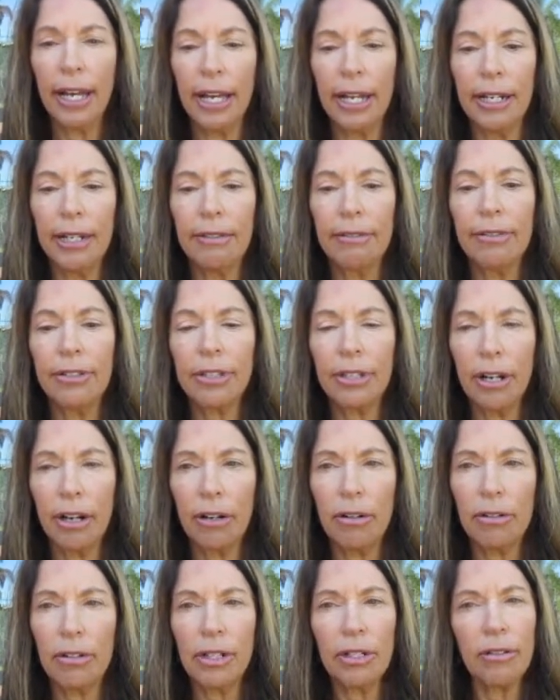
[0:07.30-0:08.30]
and if
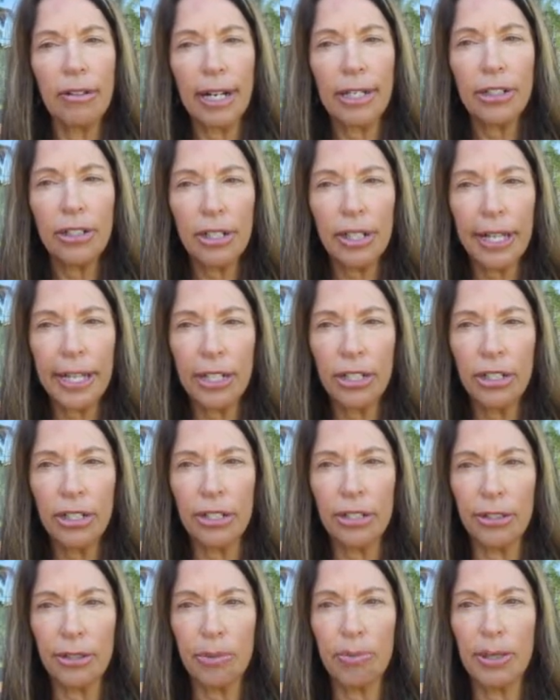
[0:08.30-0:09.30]
so,
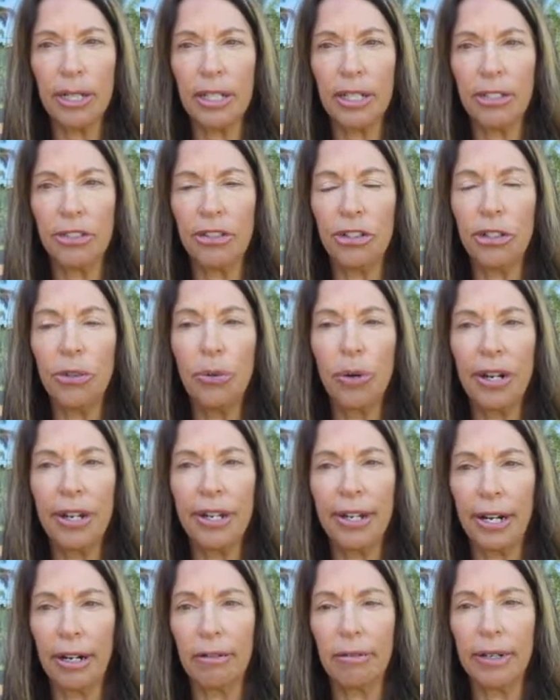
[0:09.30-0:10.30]
congratulations, because you are
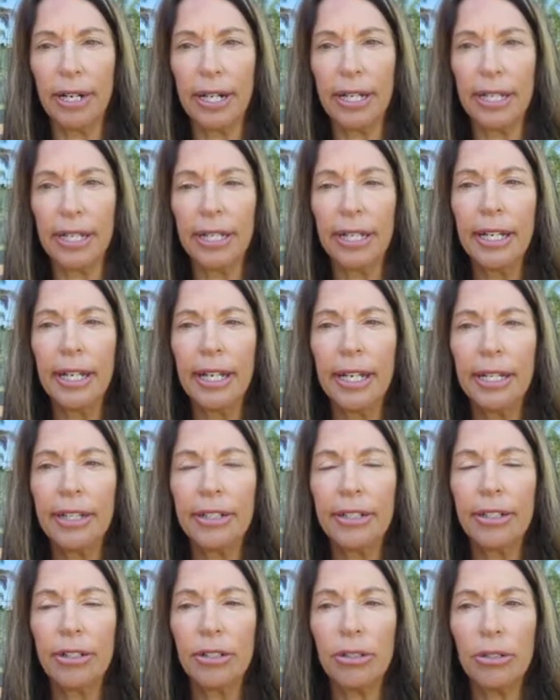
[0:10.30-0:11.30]
now ready
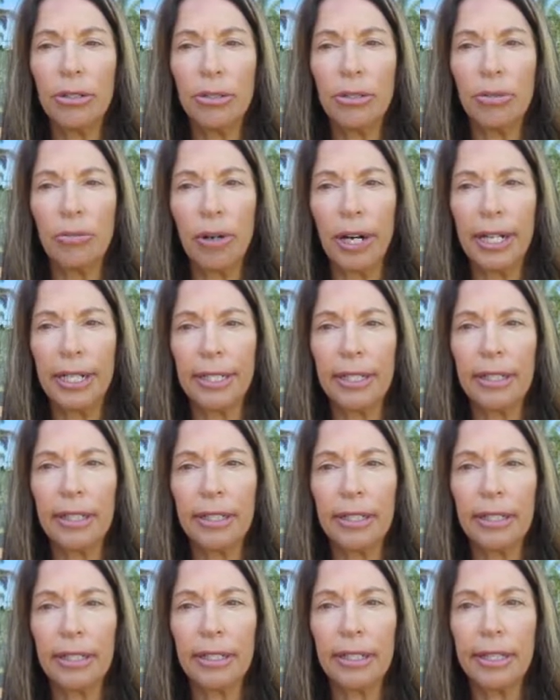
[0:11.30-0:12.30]
to write
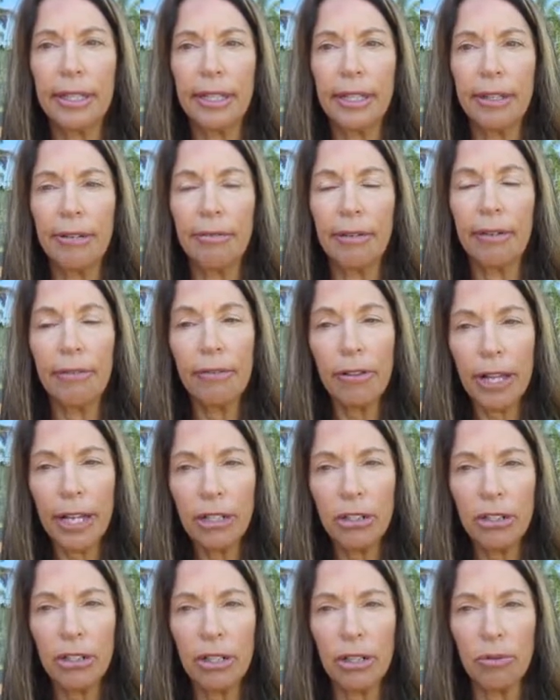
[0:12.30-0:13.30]
the
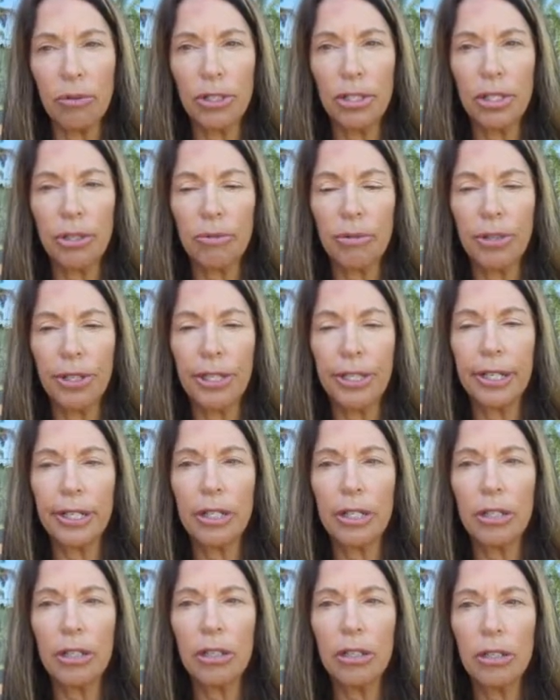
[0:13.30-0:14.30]
reflection, which is really the
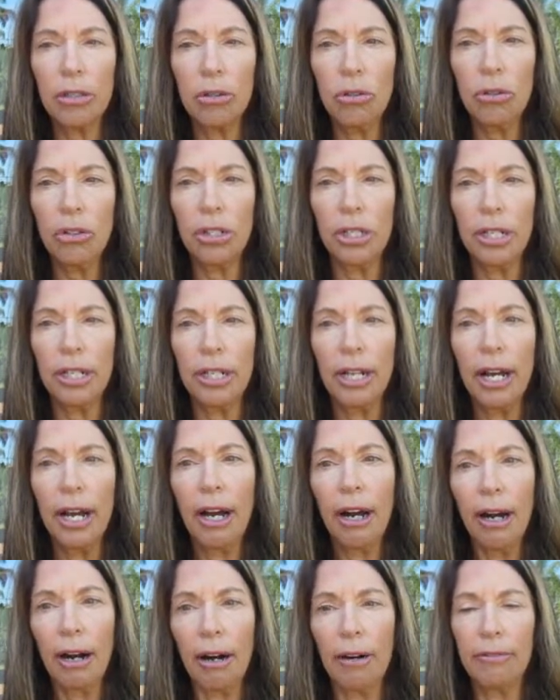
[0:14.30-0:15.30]
conclusion
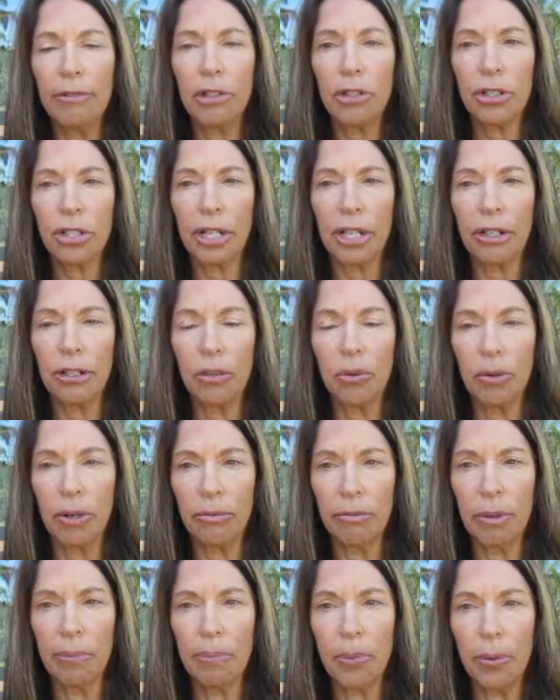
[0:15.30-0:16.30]
of your Cycle
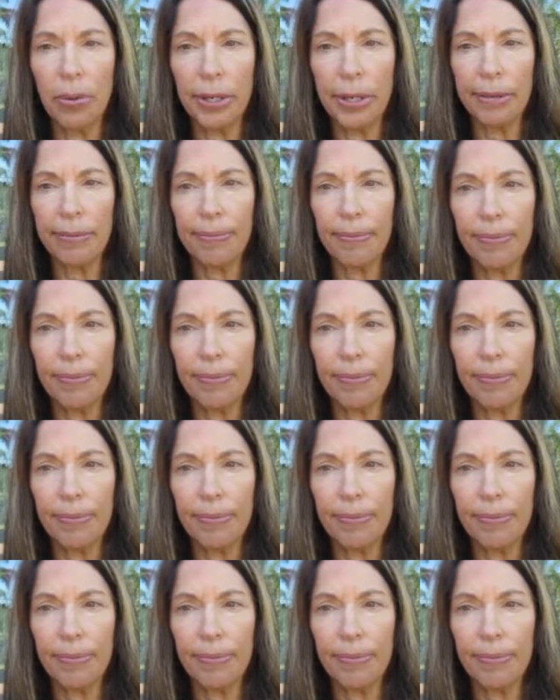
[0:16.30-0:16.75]
1 report.